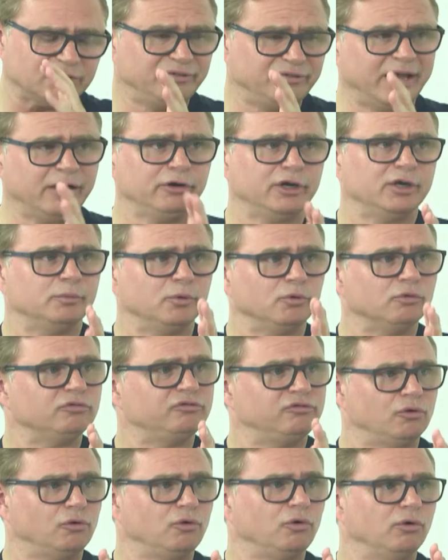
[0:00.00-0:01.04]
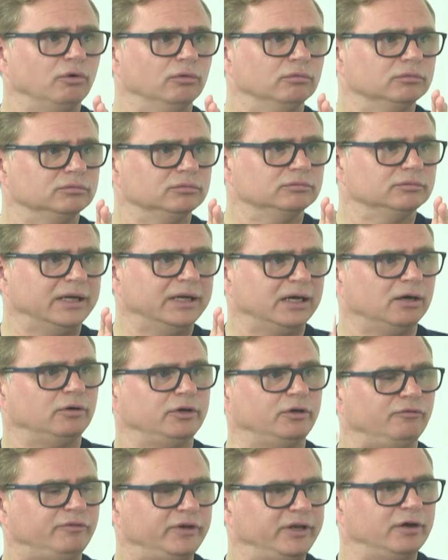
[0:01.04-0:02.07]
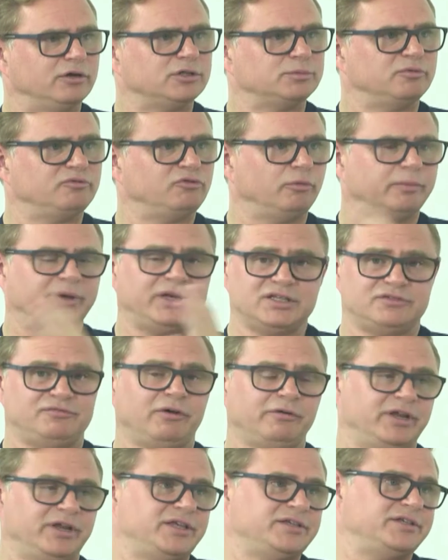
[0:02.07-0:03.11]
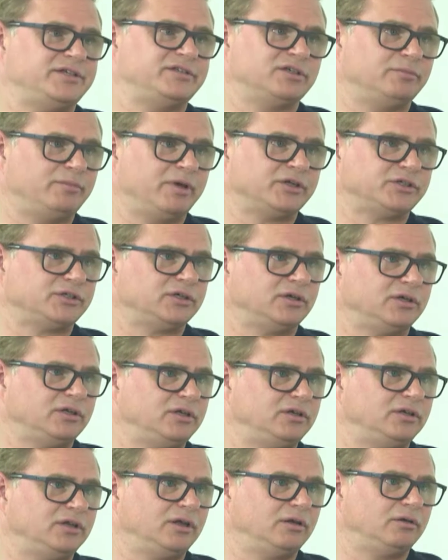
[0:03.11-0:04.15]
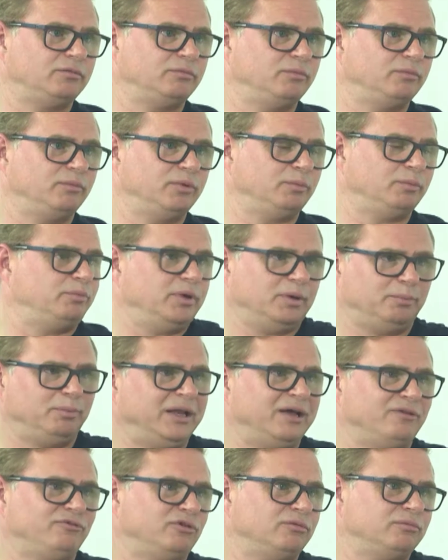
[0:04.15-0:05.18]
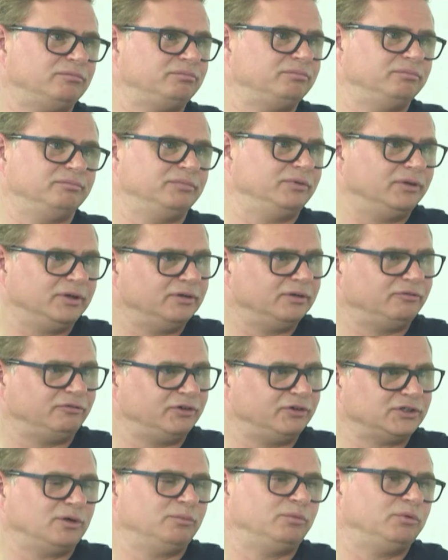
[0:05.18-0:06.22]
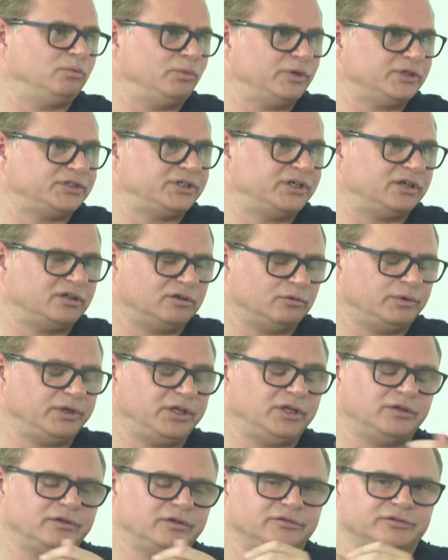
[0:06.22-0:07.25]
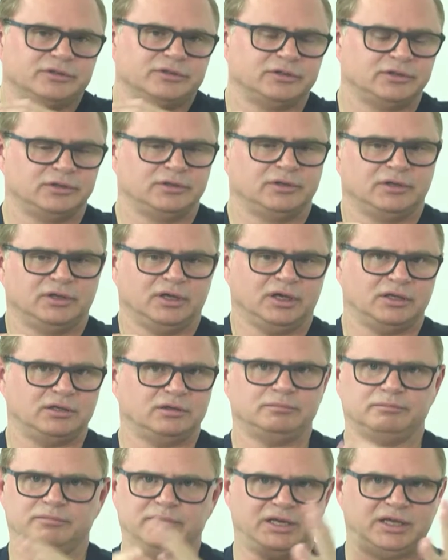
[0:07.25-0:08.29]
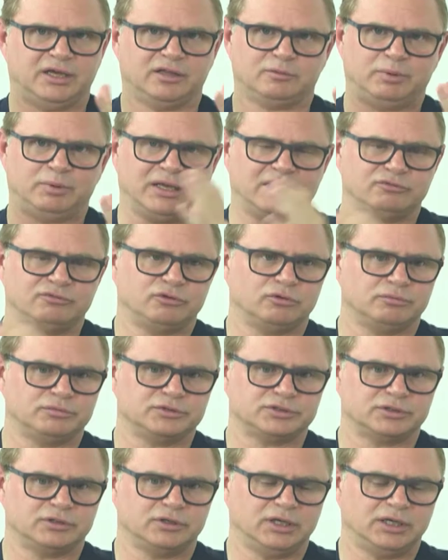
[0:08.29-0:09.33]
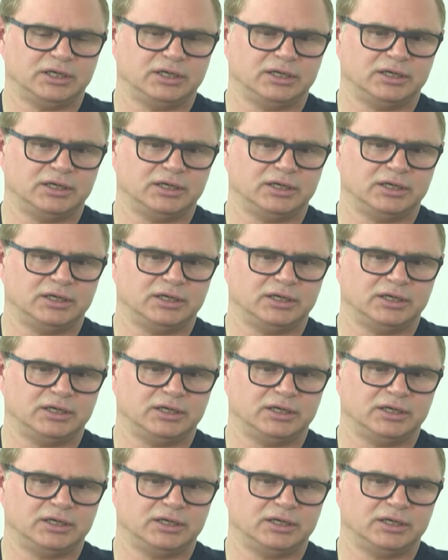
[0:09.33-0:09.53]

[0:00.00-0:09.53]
variable for how your video is performing. It's very easy to measure. You know, a platform like, for example, Wistia that we use, and many other platforms